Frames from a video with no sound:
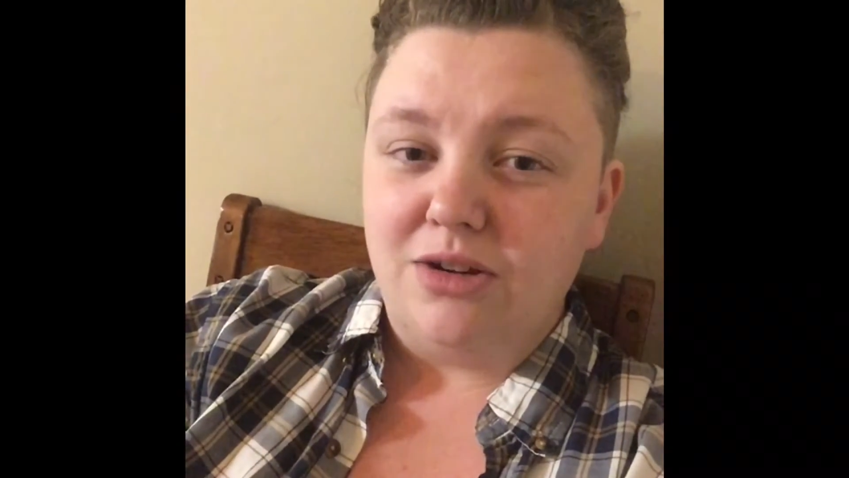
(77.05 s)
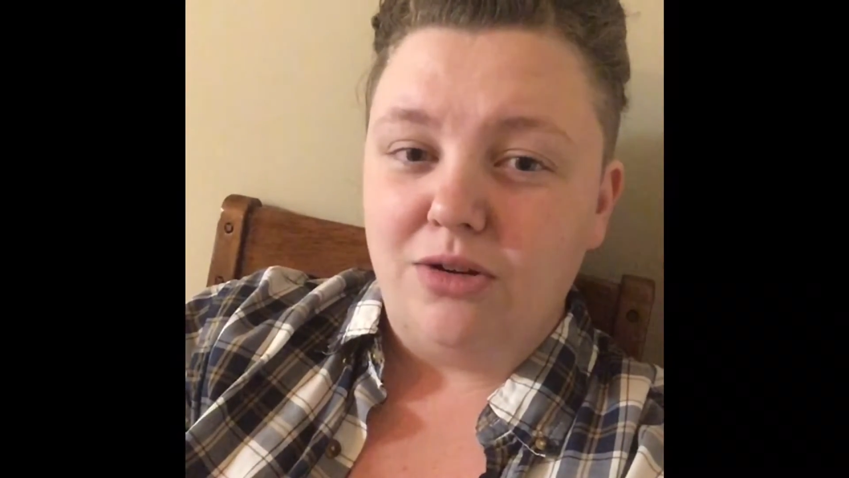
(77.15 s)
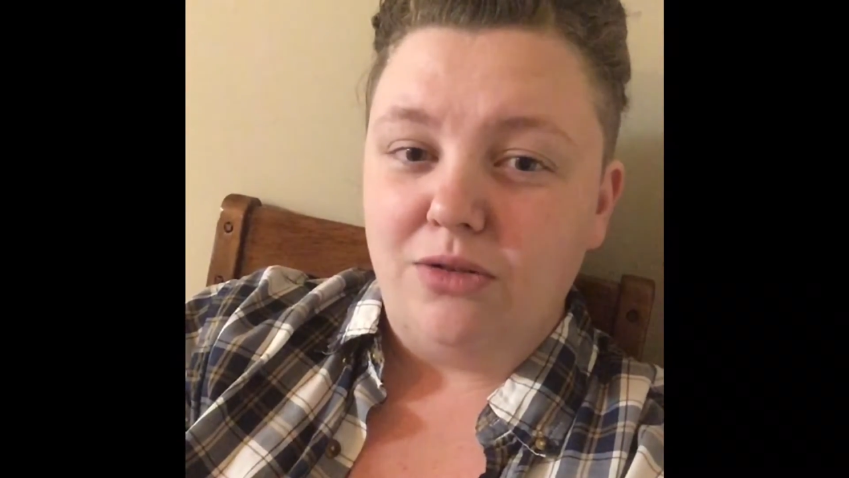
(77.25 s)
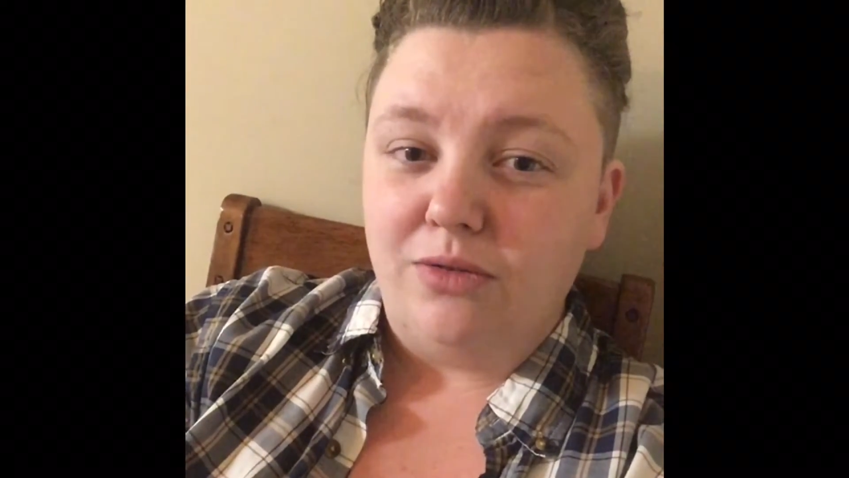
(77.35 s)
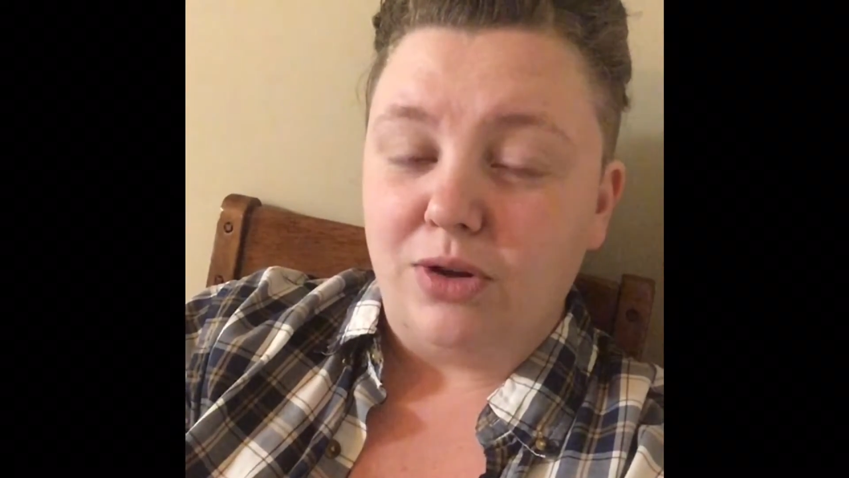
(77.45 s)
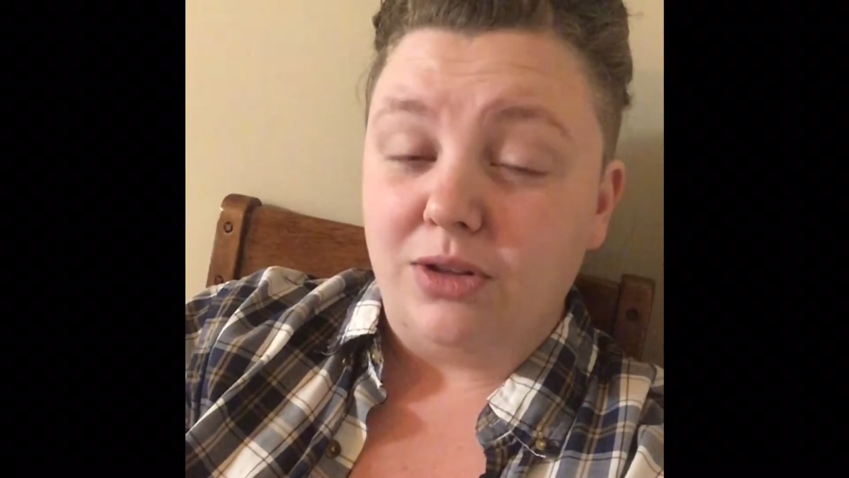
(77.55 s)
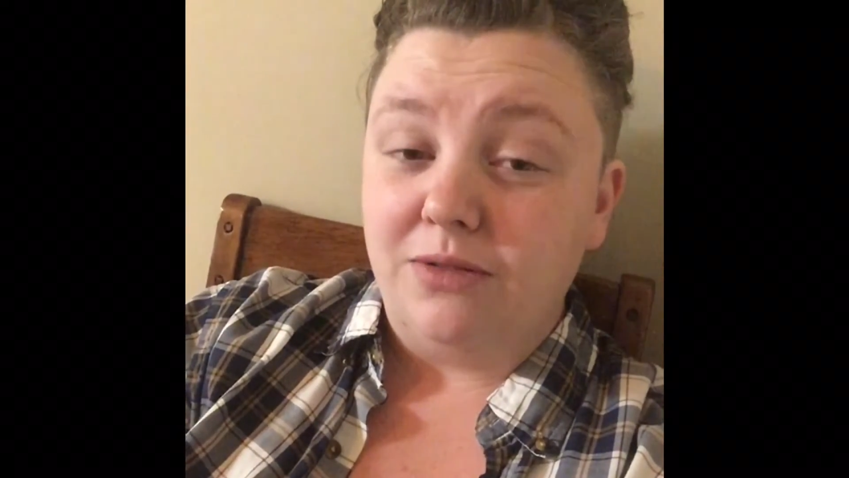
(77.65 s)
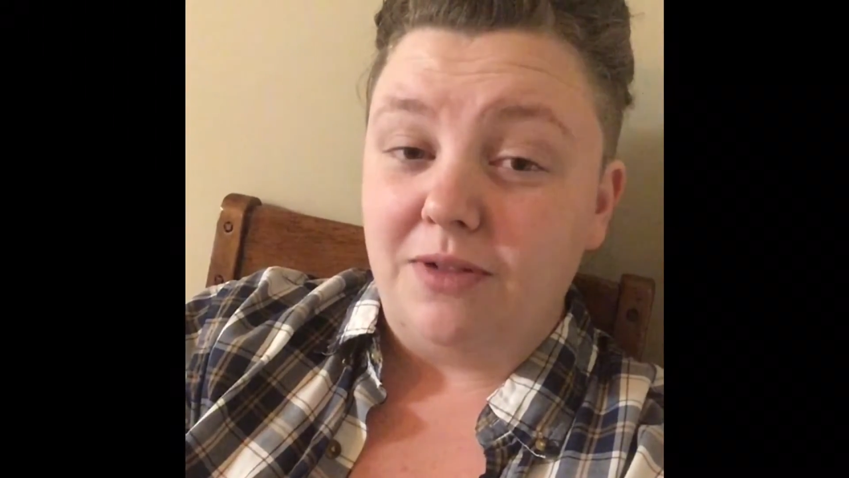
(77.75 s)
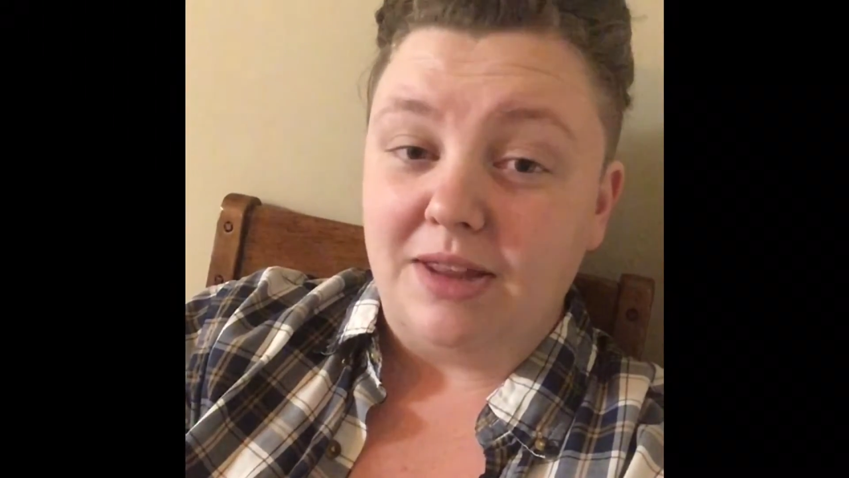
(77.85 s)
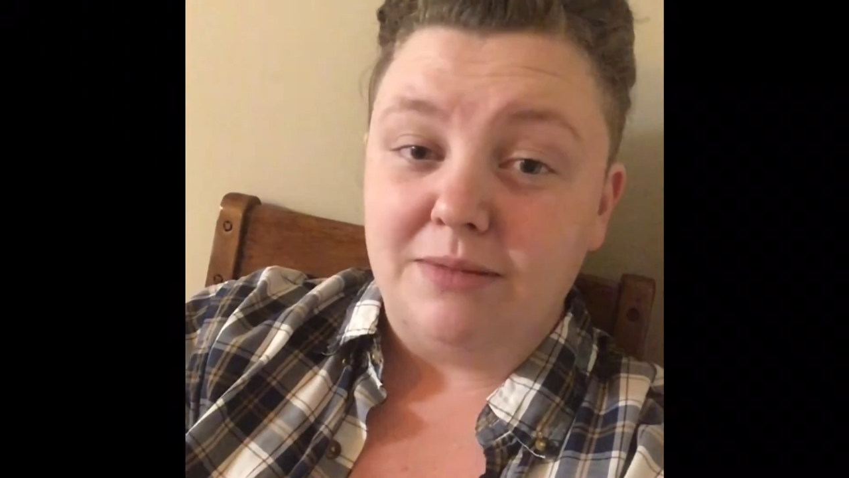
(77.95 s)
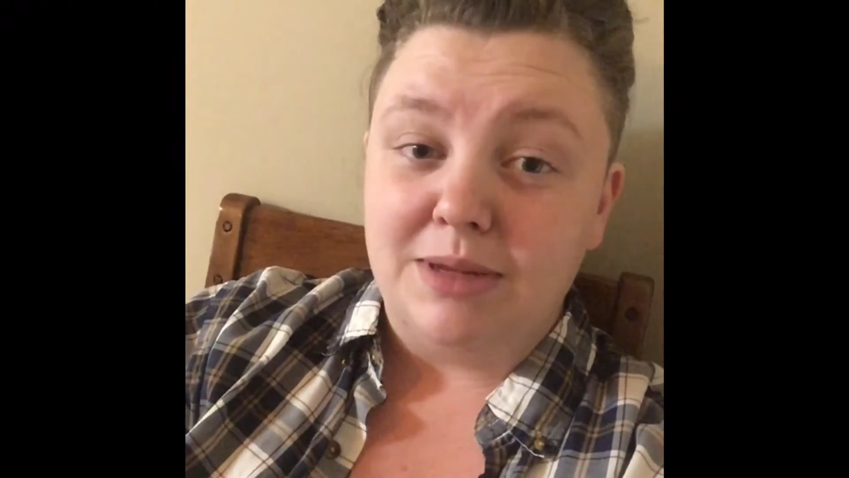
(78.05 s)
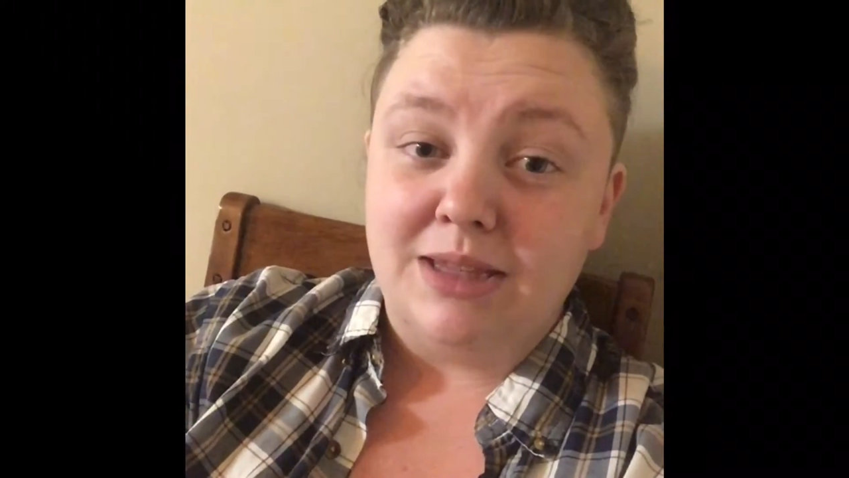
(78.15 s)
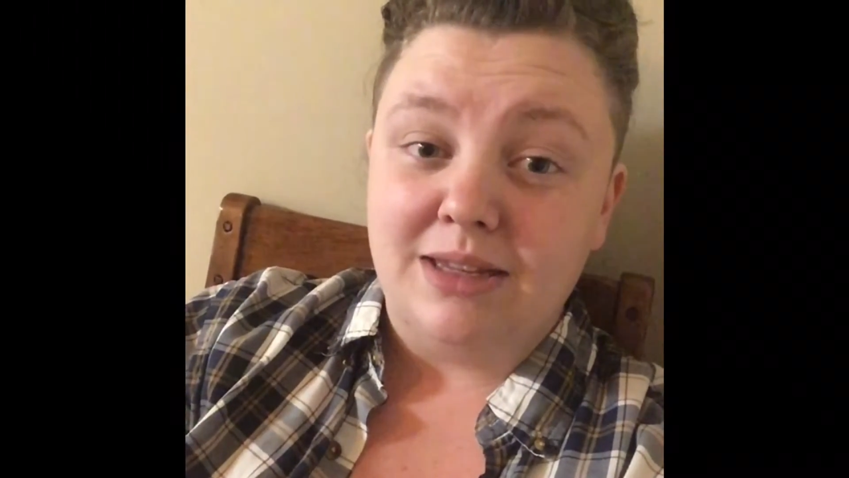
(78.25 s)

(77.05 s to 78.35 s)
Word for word: overall development